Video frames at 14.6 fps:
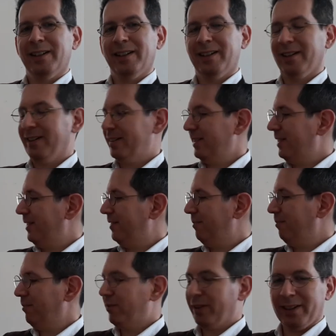uh,
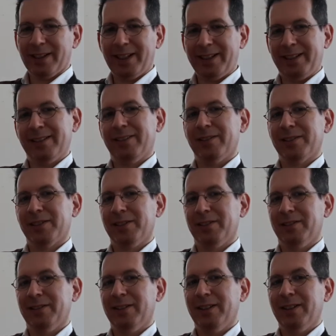very light also.